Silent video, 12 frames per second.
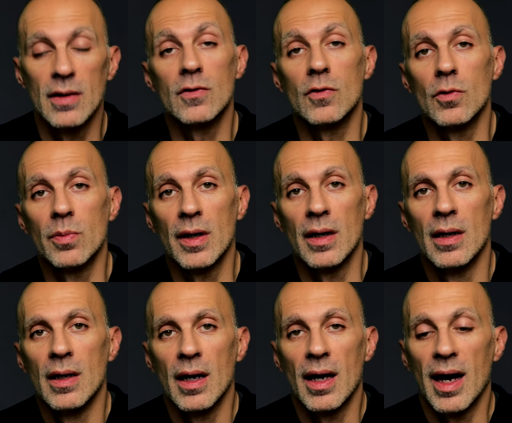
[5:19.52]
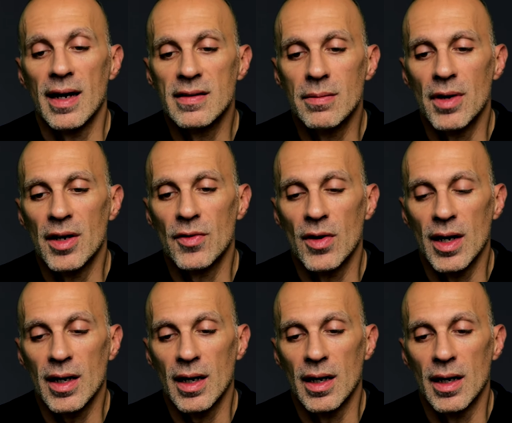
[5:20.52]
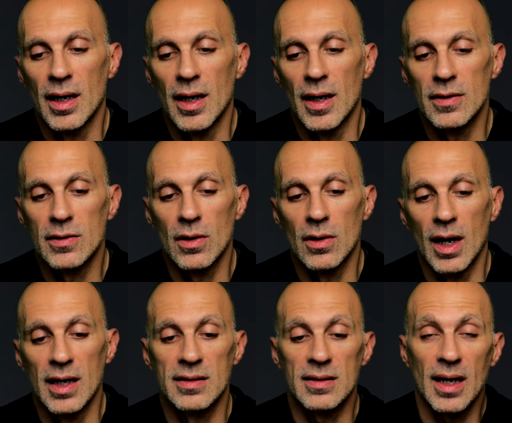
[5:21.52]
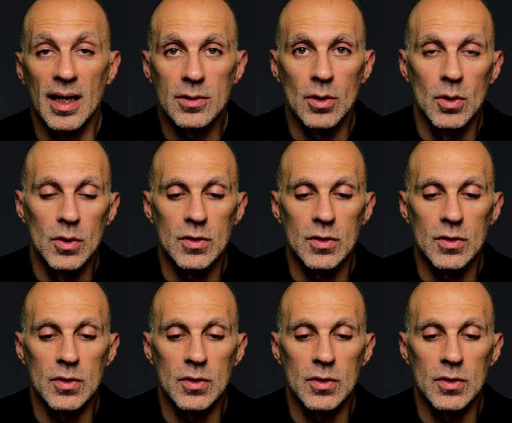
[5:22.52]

super AI symmetric. So I start to lose